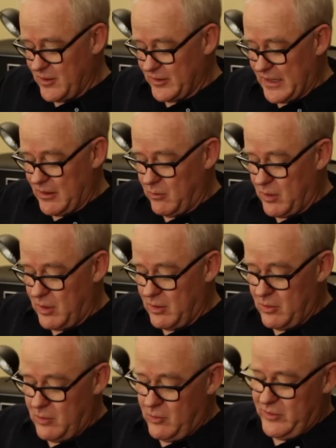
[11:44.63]
Okay,
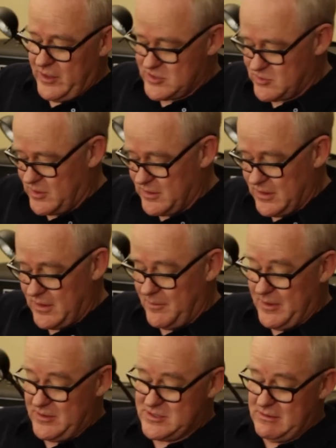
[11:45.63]
whoa, there's one. I'm here.